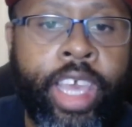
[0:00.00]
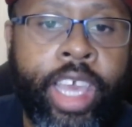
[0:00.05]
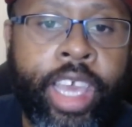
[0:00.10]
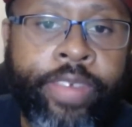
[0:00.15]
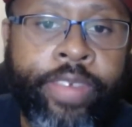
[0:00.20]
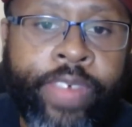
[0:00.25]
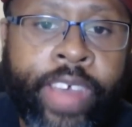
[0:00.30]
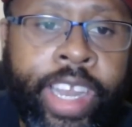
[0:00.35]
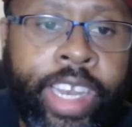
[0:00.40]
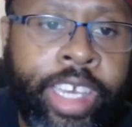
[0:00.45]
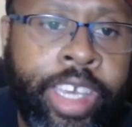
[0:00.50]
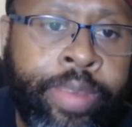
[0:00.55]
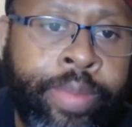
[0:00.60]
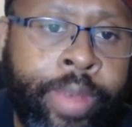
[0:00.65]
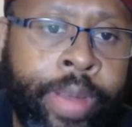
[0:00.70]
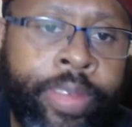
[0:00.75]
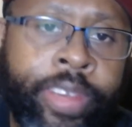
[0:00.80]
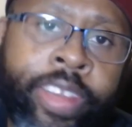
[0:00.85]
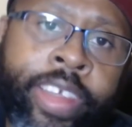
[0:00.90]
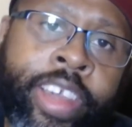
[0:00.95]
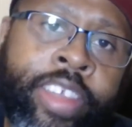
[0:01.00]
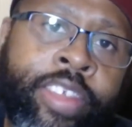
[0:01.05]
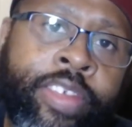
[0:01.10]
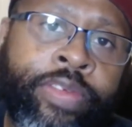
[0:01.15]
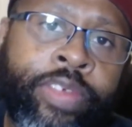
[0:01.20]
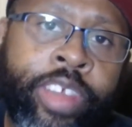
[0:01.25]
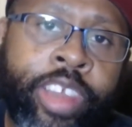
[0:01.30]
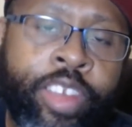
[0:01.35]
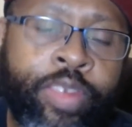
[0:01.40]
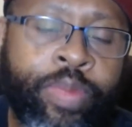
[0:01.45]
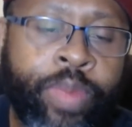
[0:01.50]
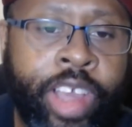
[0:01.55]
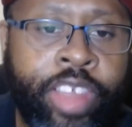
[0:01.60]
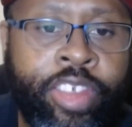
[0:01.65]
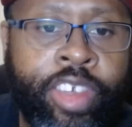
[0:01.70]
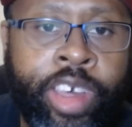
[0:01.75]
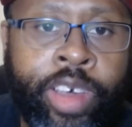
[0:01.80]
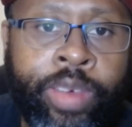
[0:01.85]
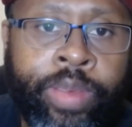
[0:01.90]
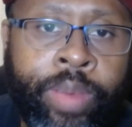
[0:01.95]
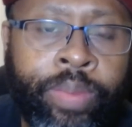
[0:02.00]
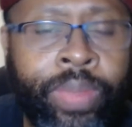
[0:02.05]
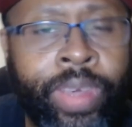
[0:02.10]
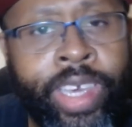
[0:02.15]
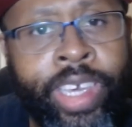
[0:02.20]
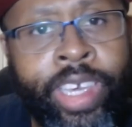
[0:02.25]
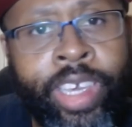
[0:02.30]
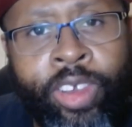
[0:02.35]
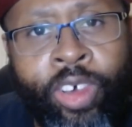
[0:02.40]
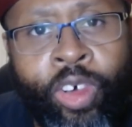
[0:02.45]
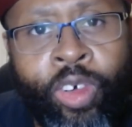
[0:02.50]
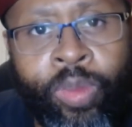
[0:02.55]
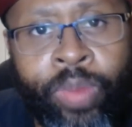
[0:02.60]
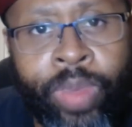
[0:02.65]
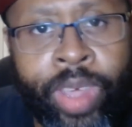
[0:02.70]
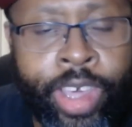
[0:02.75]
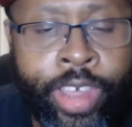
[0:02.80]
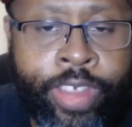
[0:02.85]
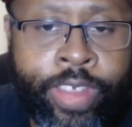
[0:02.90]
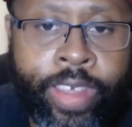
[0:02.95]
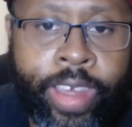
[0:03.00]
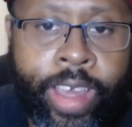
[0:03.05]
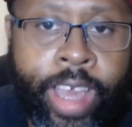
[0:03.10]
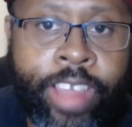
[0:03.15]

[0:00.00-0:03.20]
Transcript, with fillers: If I had to give my prediction for this matchup, I'm picking Ole Miss.